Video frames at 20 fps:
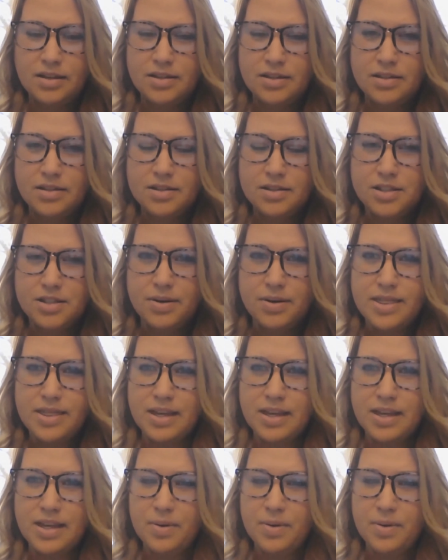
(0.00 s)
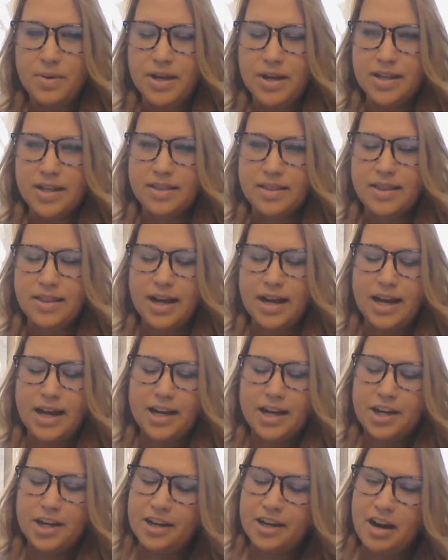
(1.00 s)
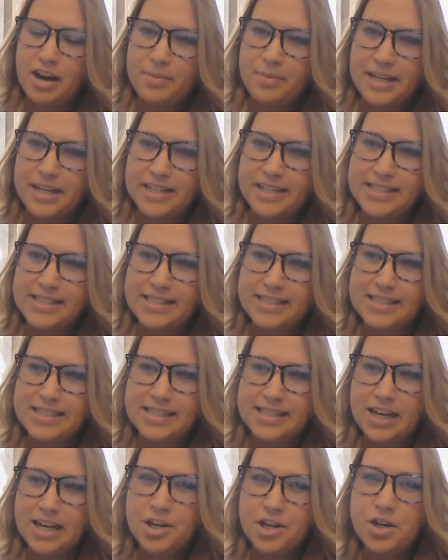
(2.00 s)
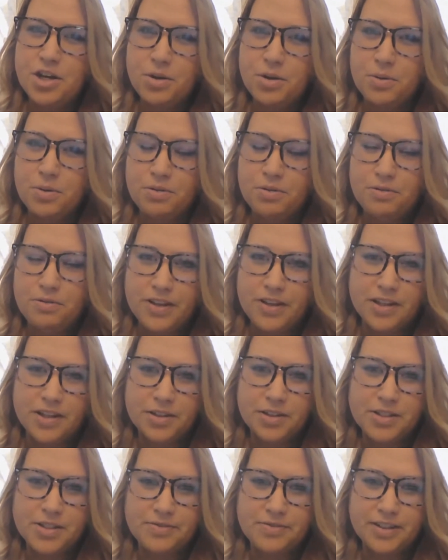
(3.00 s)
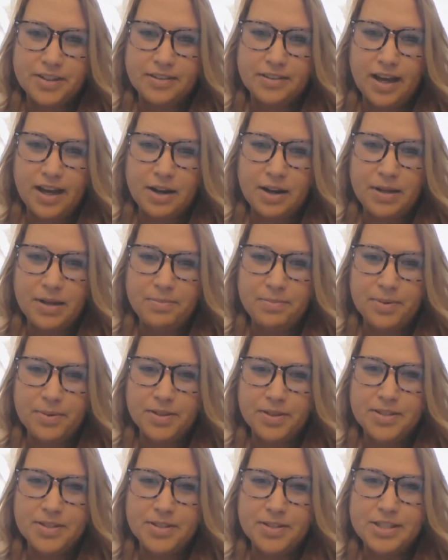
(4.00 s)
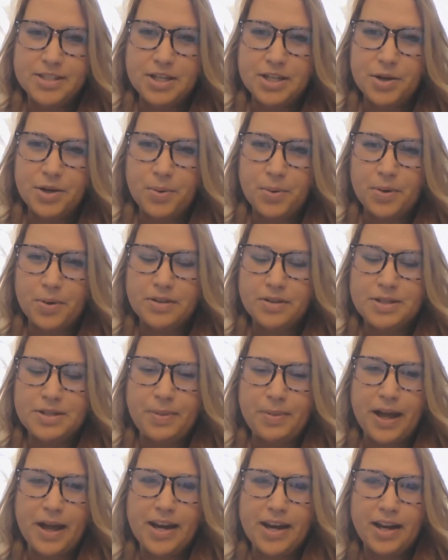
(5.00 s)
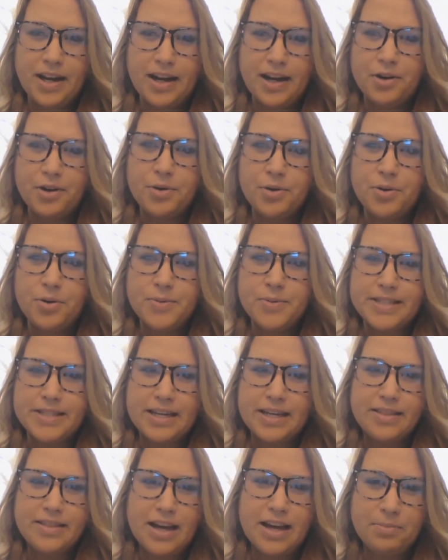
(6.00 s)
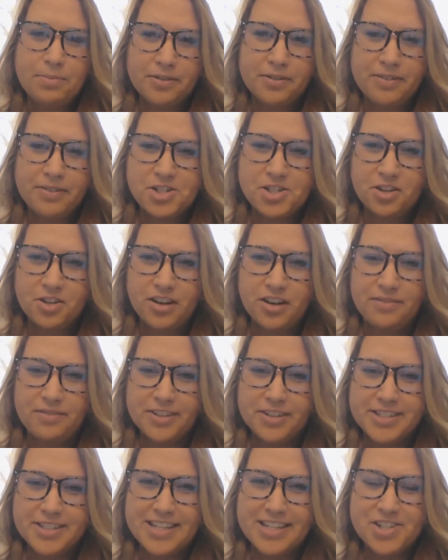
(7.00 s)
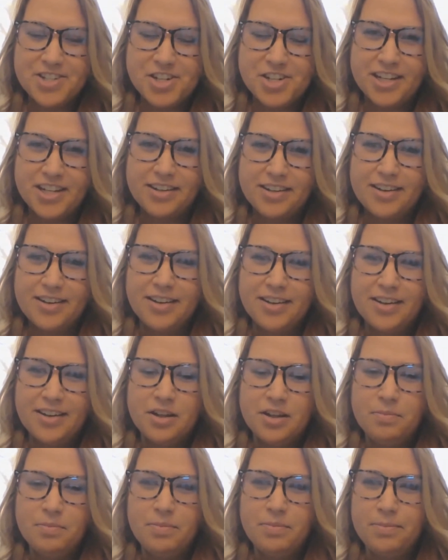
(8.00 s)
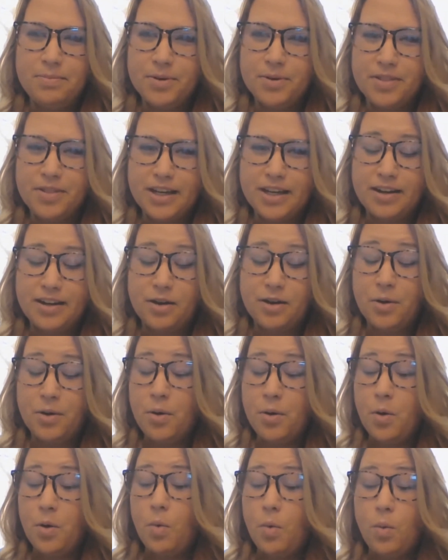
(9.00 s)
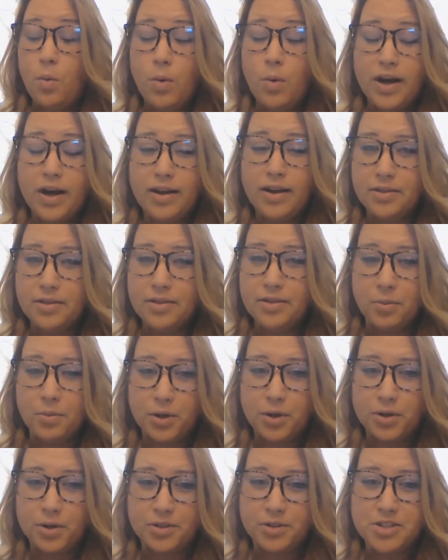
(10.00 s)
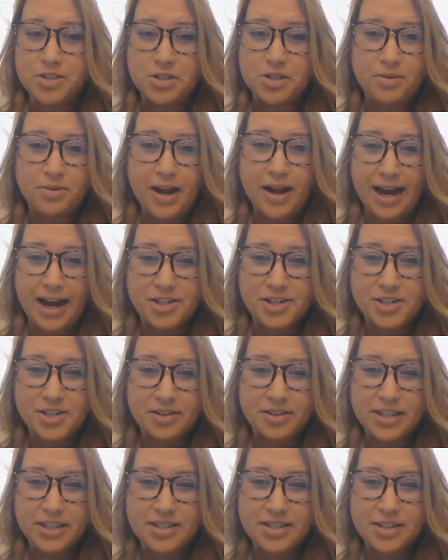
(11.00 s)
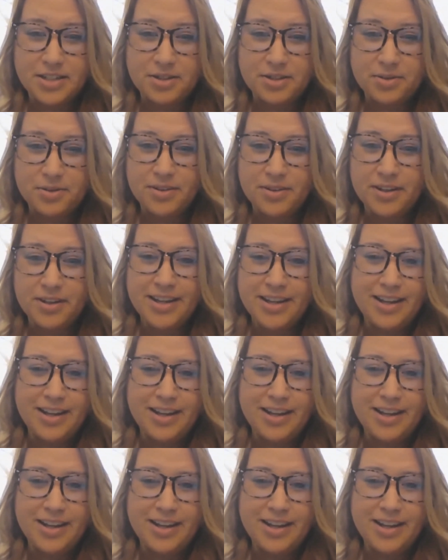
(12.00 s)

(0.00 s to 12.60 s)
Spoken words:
So I think with ergonomics, it's a new field for a lot of people. So depending on who's in that professional conversation, people think, what in the world do you actually do?